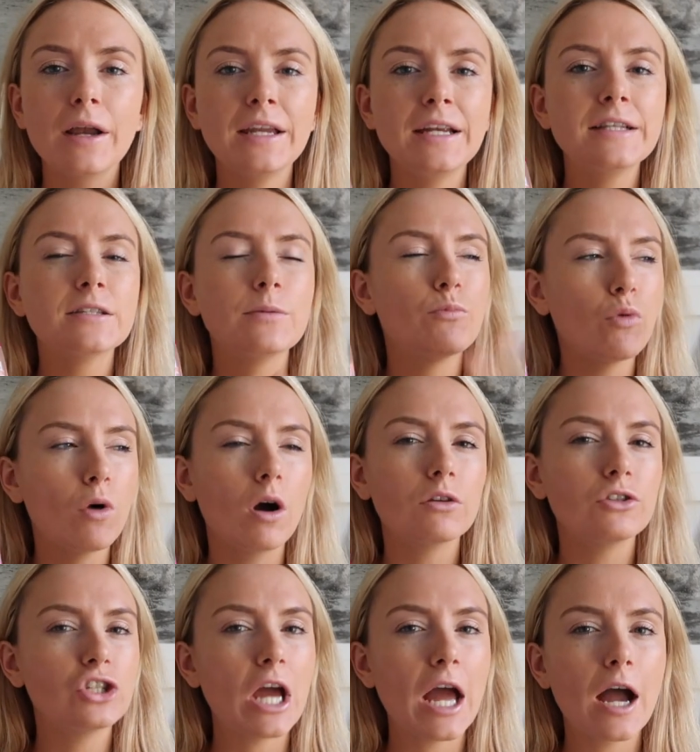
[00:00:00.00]
I need to
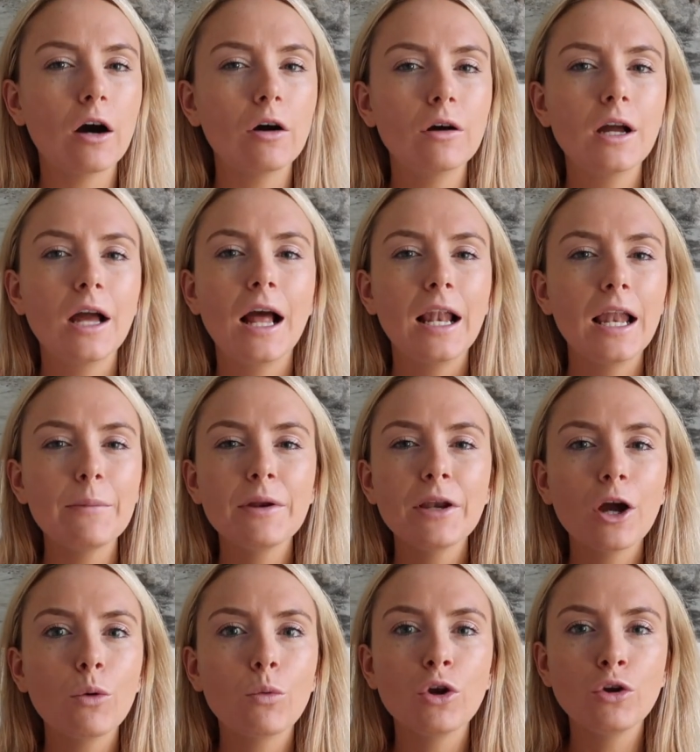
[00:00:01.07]
branch out. Let me
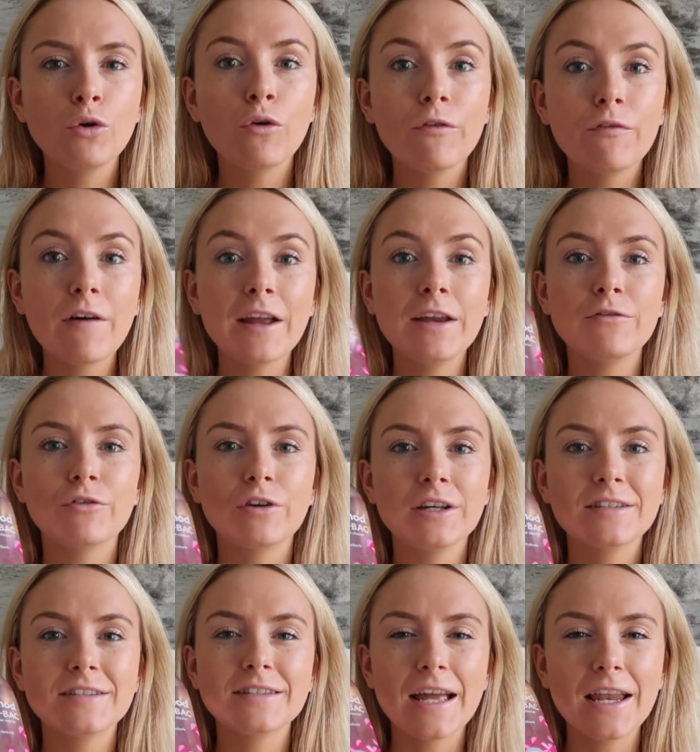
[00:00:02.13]
know what your
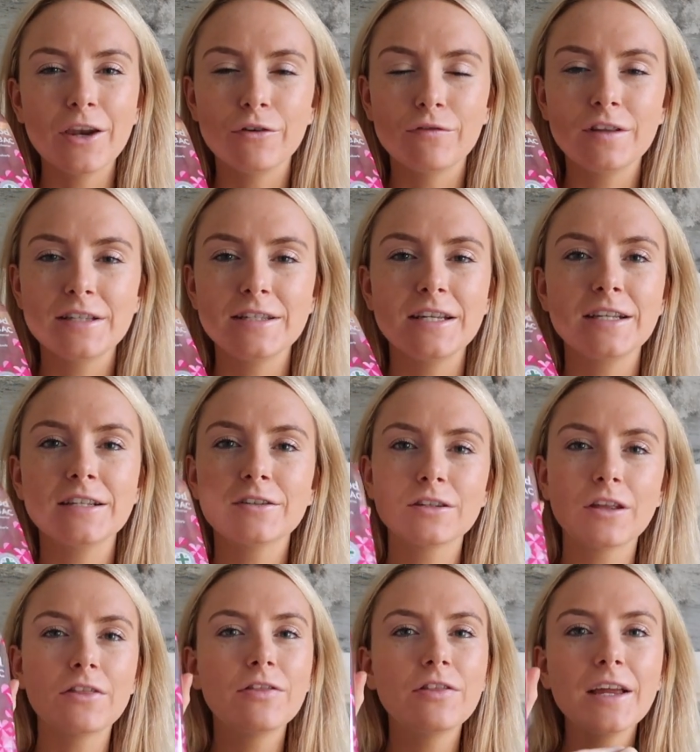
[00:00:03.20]
favourite scent of this is,
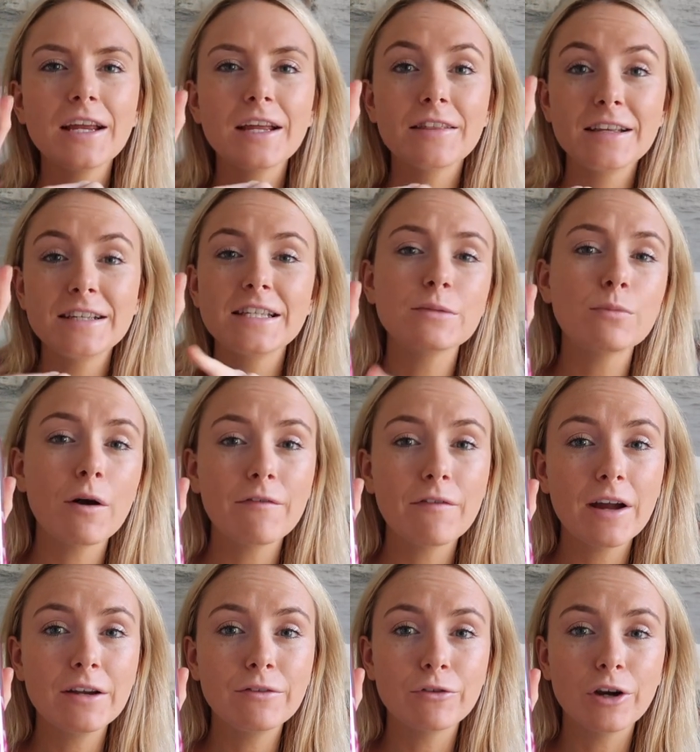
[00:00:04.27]
because I think this is my
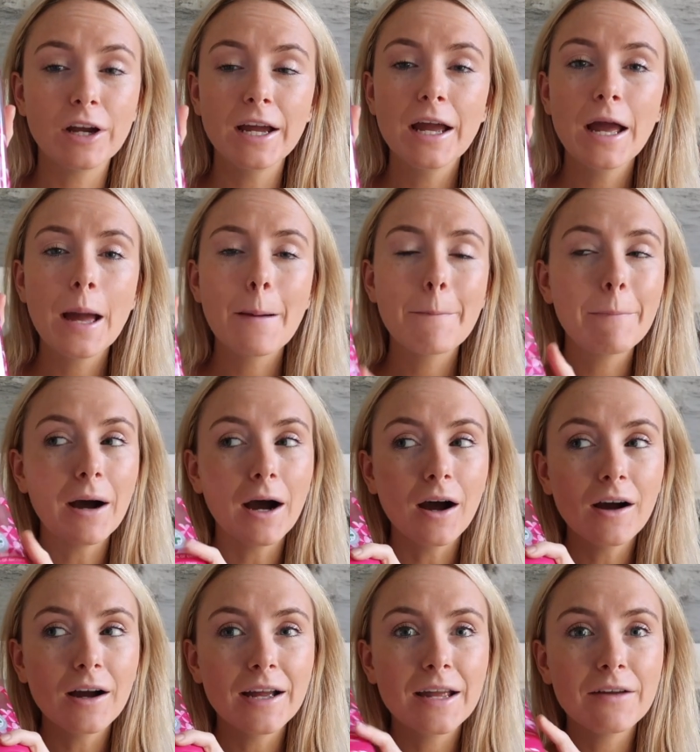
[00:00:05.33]
favourite,
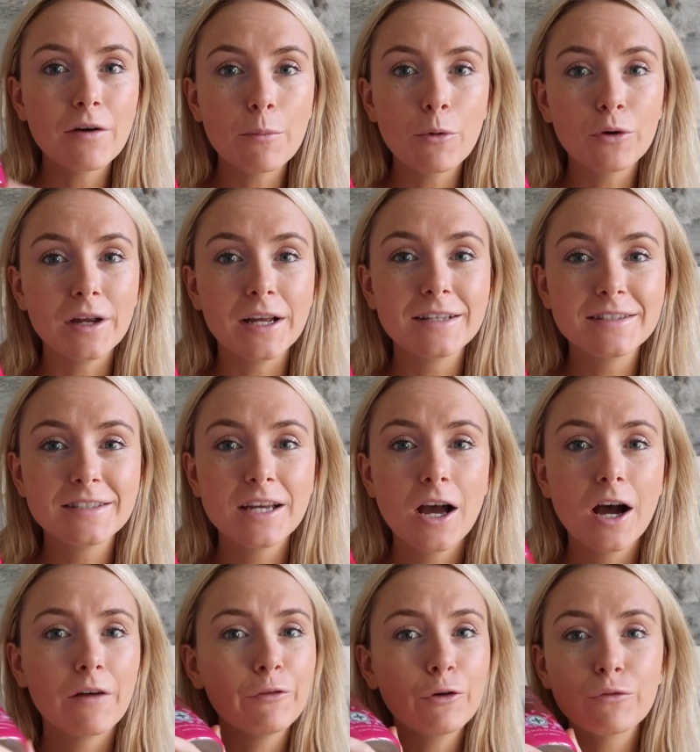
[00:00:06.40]
but if I'm honest,
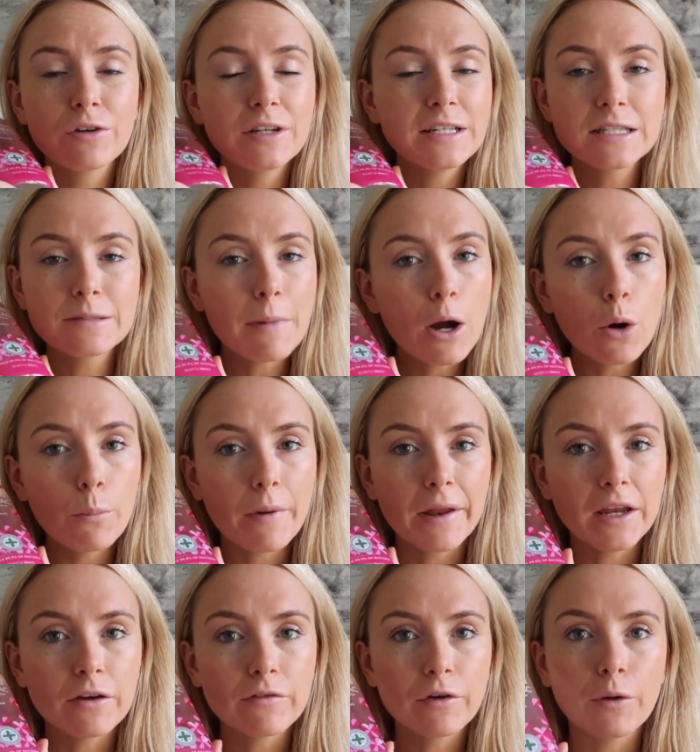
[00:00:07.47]
I've not really smelt
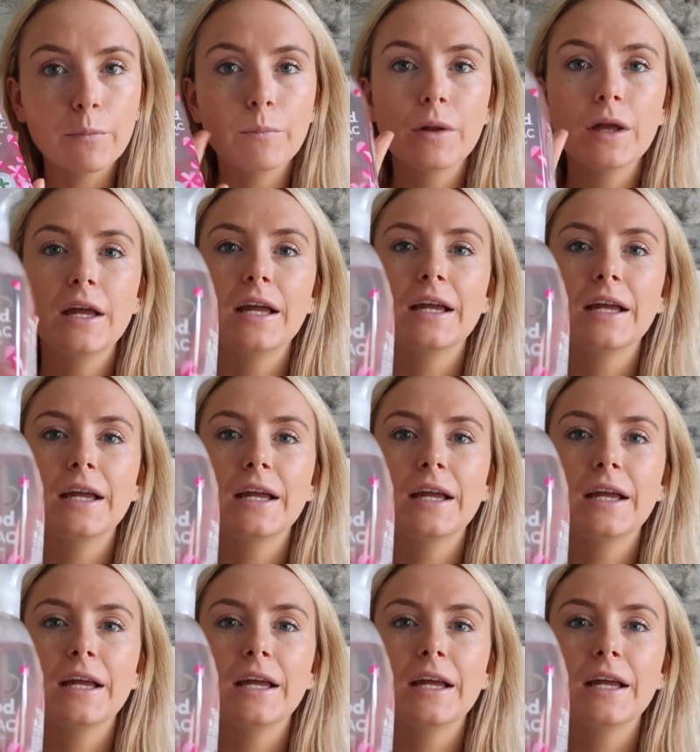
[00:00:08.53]
many of them.